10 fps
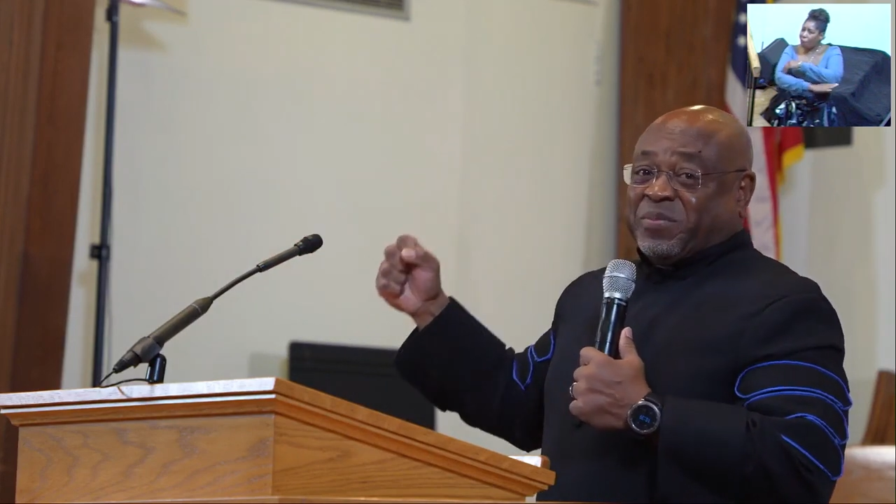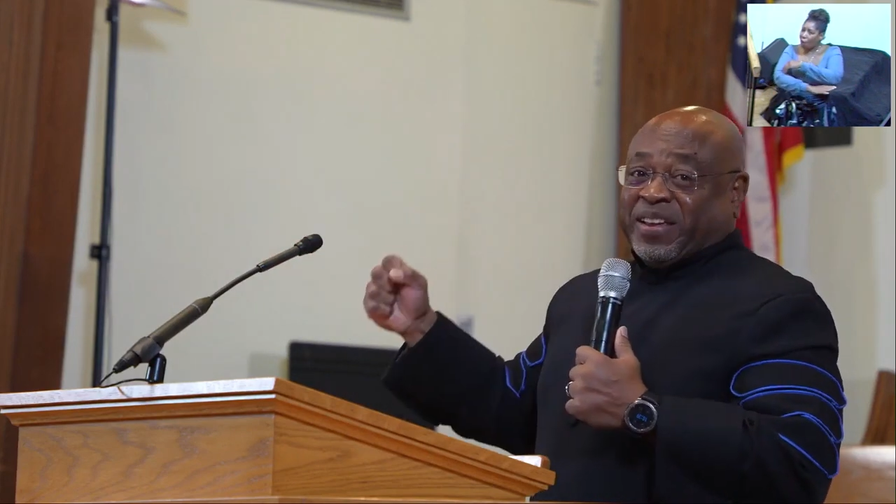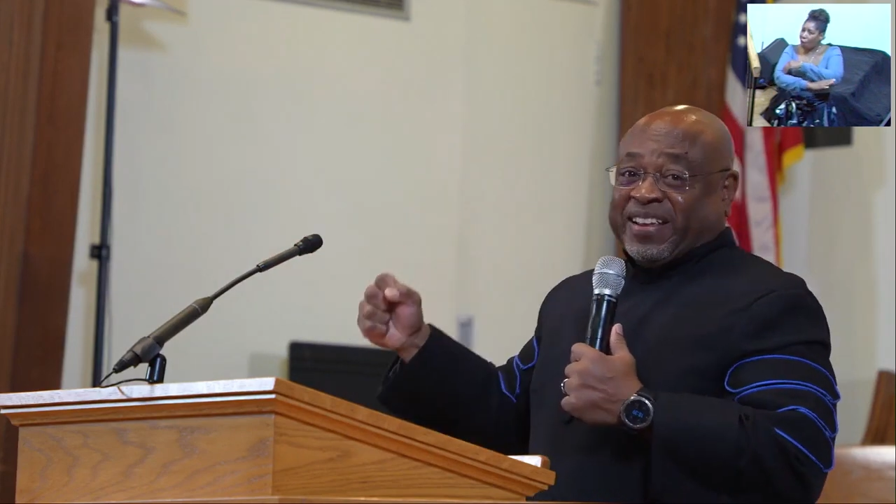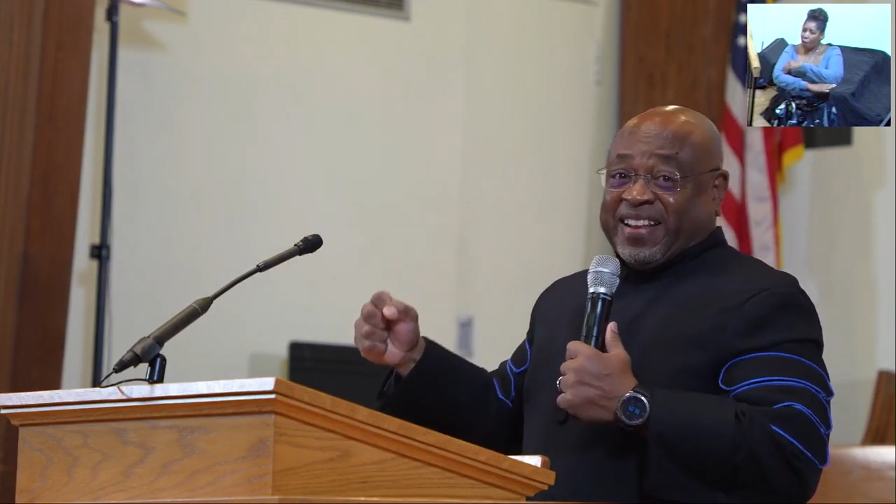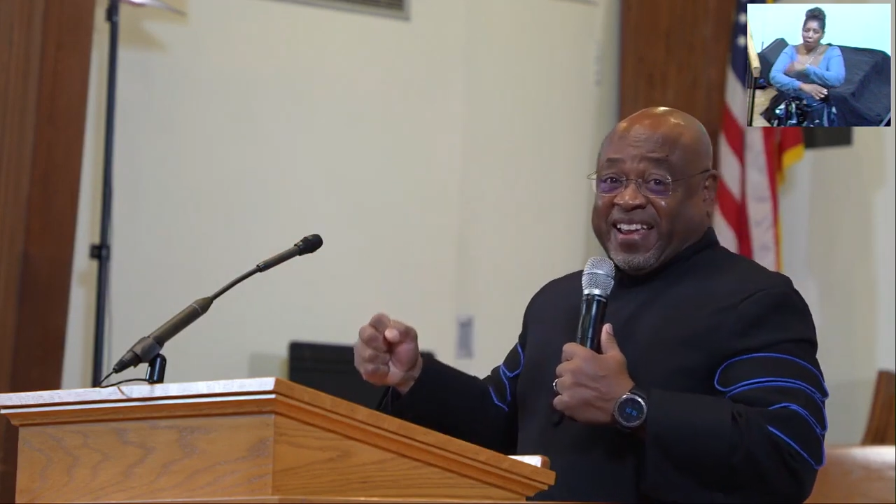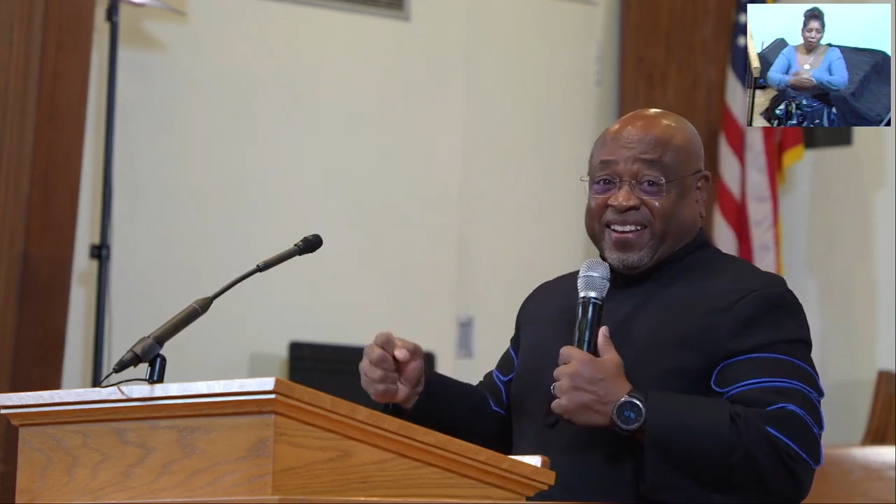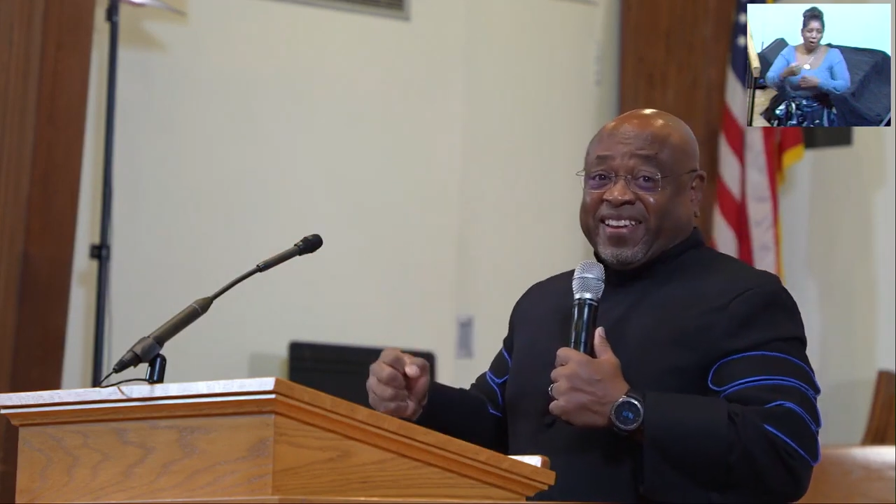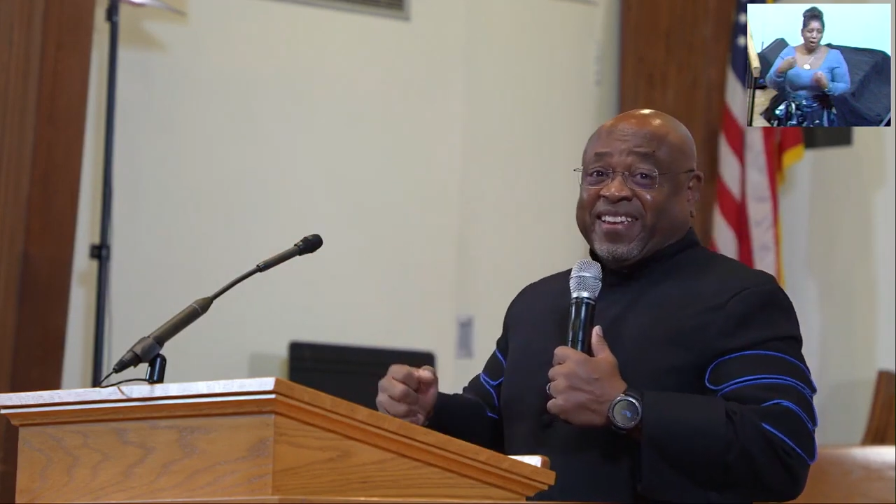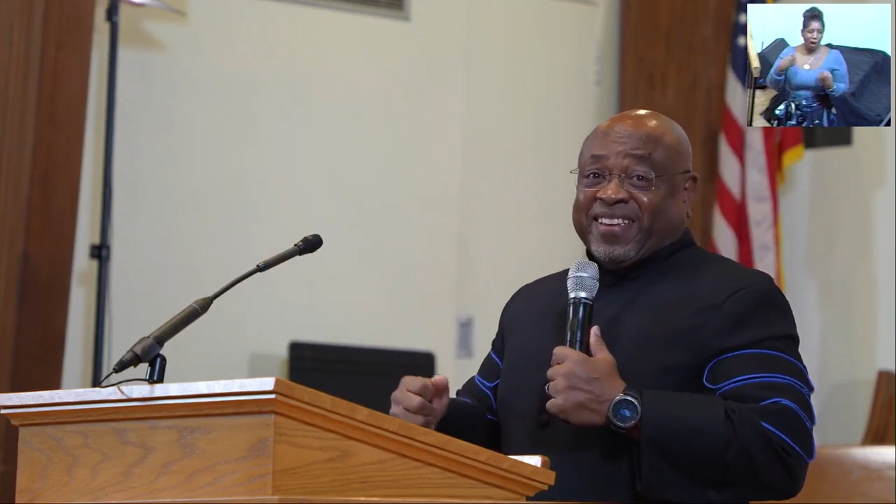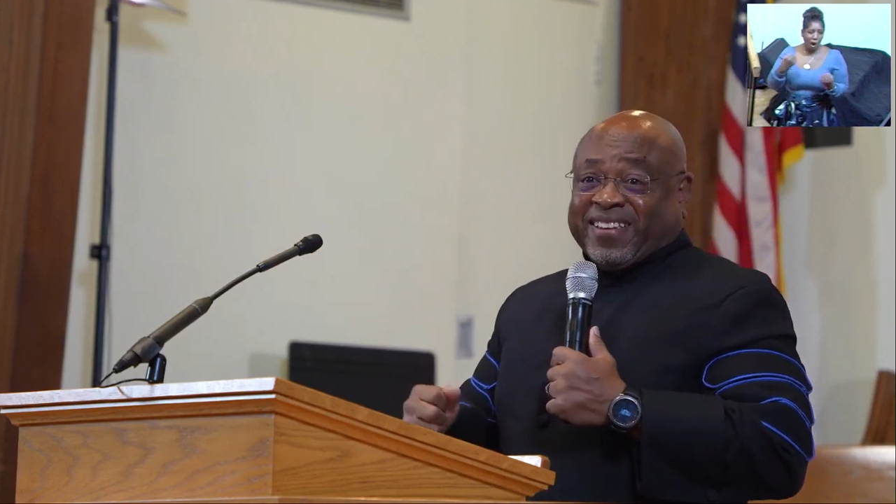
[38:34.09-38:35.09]
me that
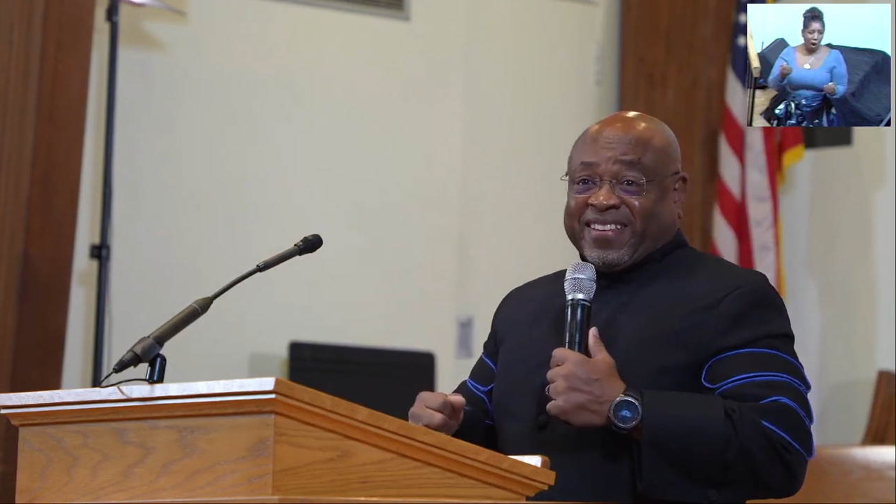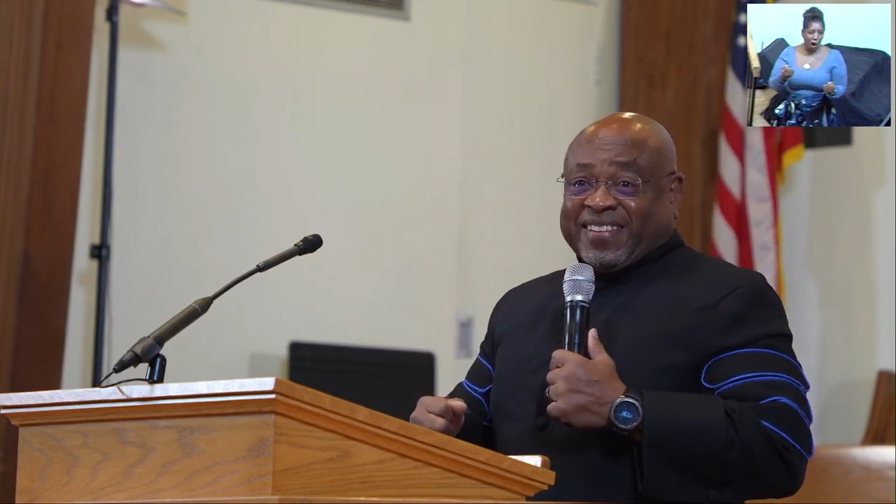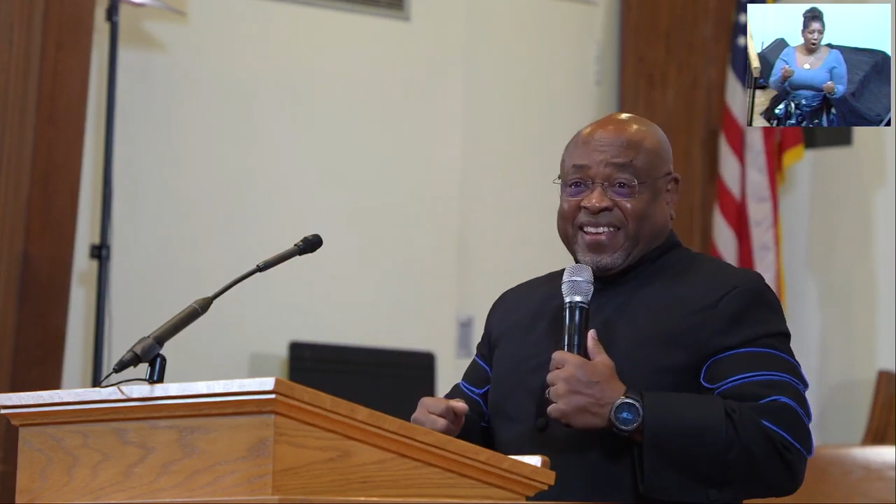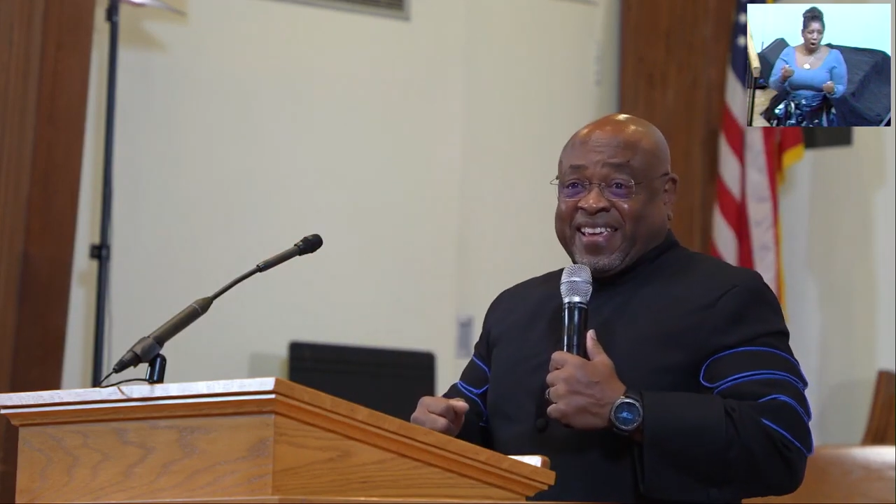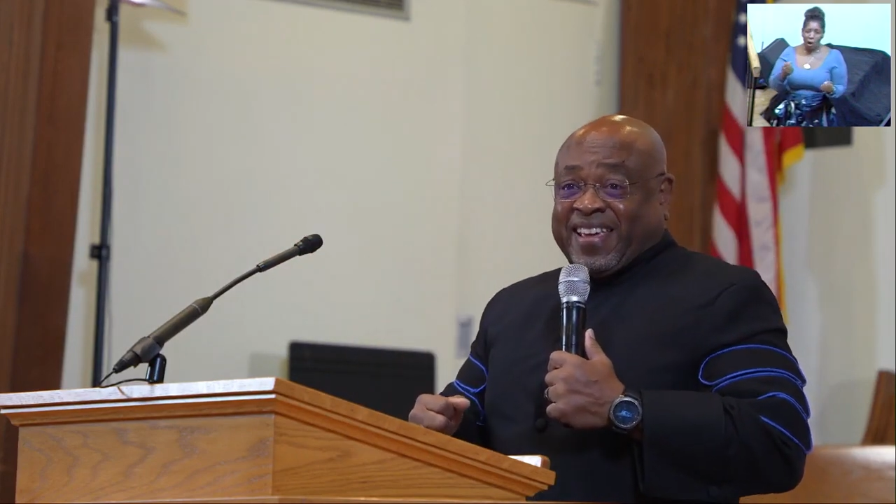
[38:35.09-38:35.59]
is,